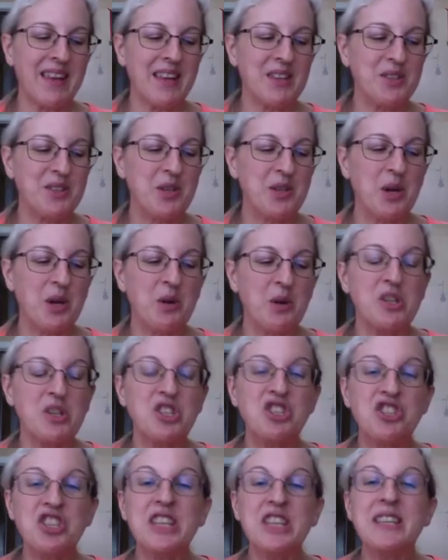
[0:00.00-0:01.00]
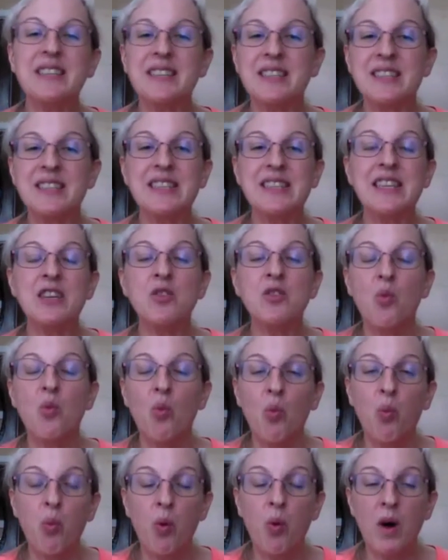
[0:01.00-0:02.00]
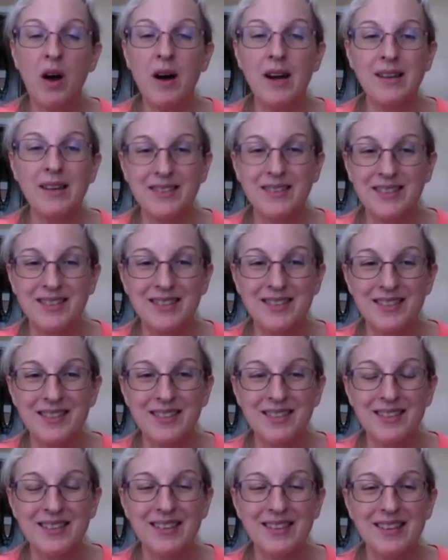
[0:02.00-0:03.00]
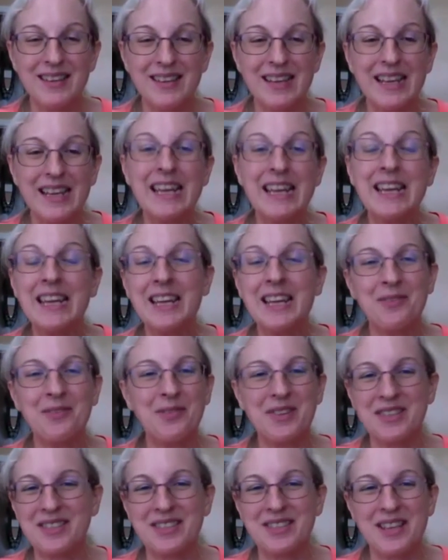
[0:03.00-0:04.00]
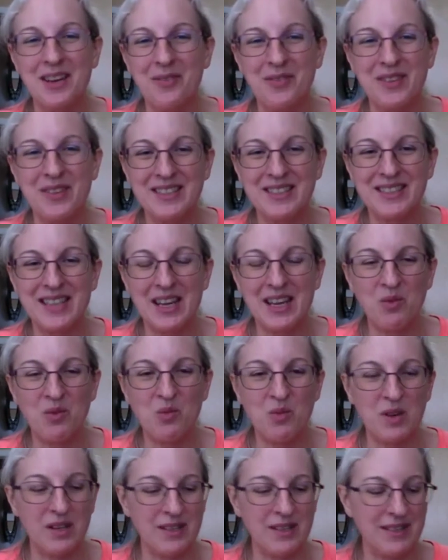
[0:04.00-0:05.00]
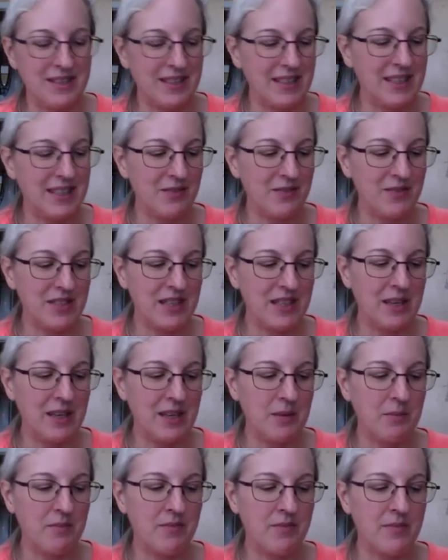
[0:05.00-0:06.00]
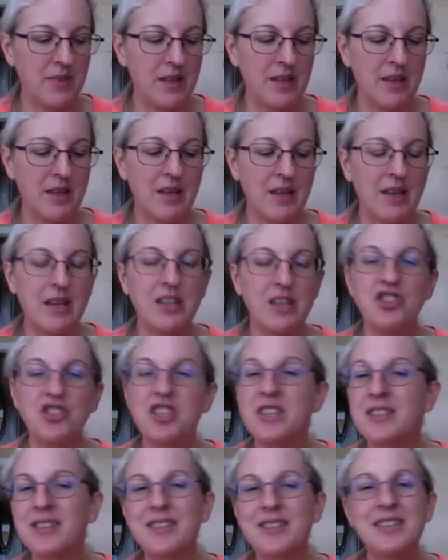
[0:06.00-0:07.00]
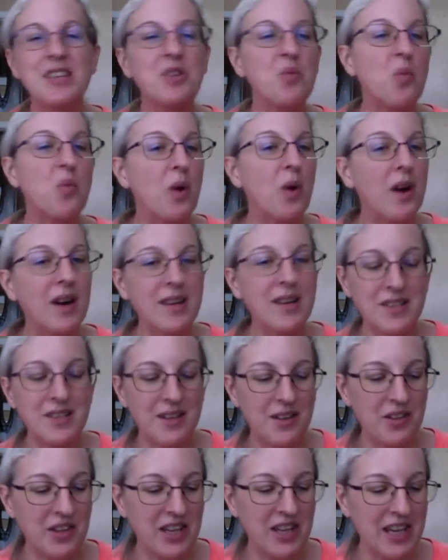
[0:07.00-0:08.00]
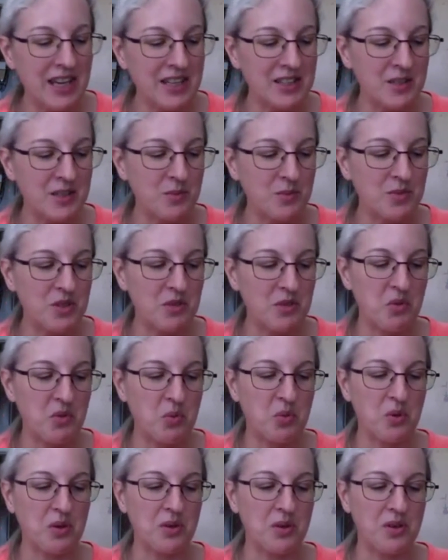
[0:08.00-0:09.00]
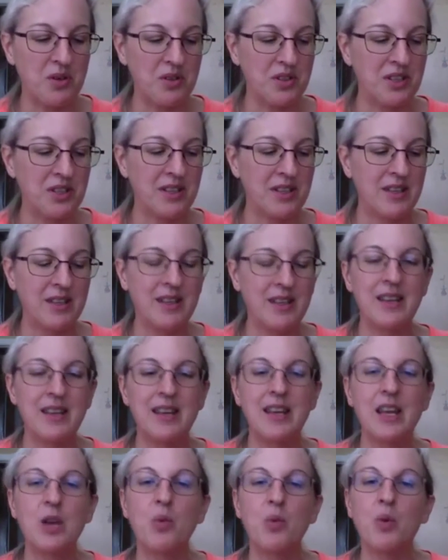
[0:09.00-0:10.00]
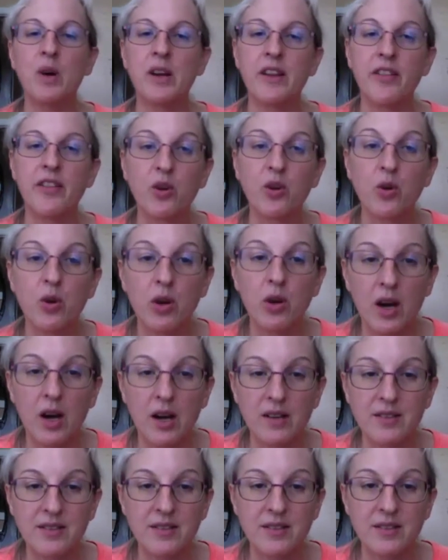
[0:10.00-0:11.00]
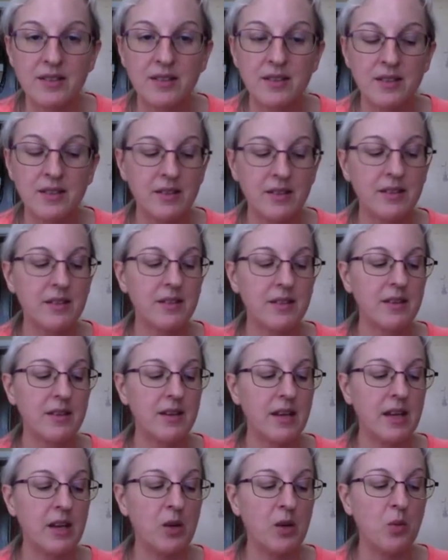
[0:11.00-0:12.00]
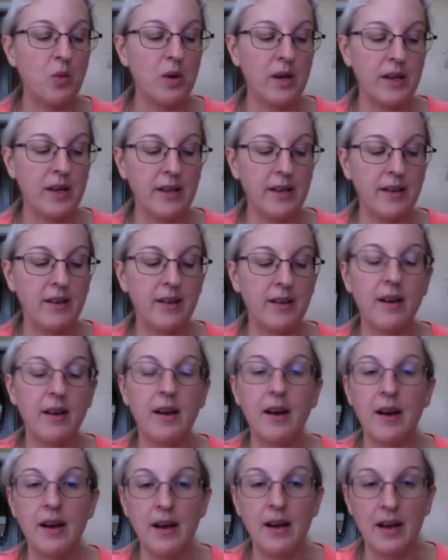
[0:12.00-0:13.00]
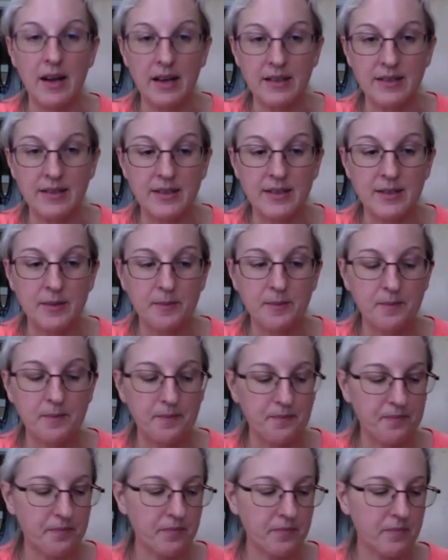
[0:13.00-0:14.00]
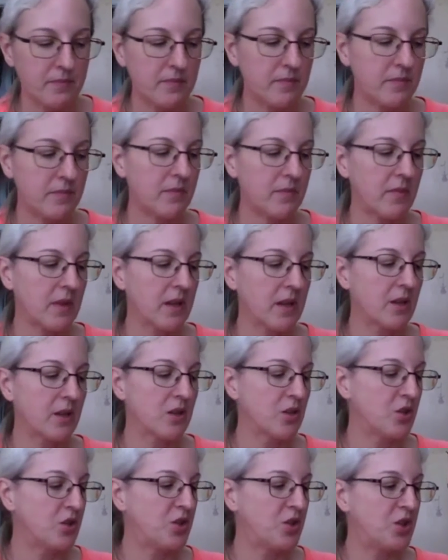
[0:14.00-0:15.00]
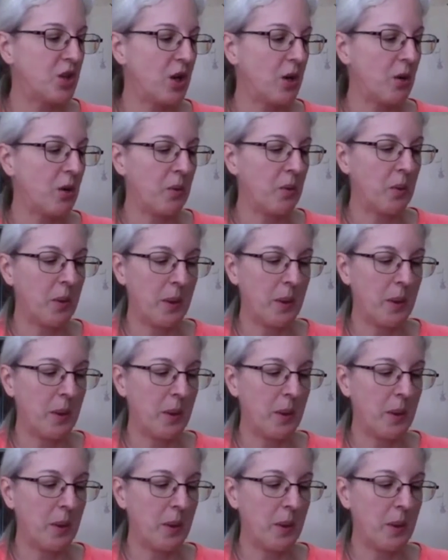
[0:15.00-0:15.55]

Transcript: So Jesus didn't want any of the stuff that Satan wanted to give to him. Jesus didn't want all the kingdoms of the world. He wanted the cross and he wanted us. So